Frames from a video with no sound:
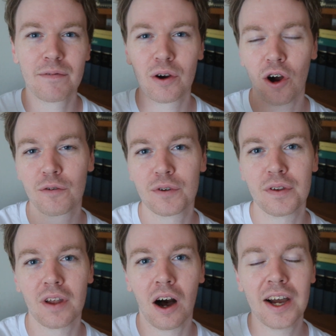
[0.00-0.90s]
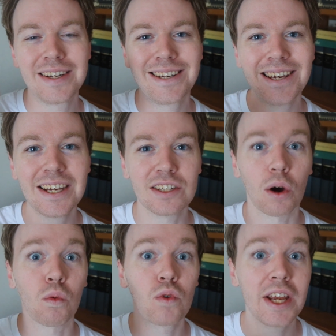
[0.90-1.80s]
very often ideas
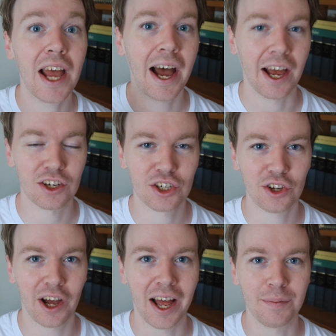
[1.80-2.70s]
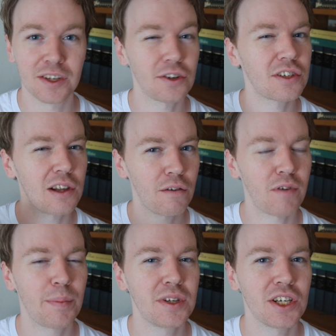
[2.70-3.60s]
are rehashed, and so there's a lot of
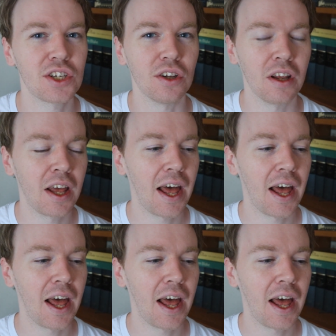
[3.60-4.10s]
repetition.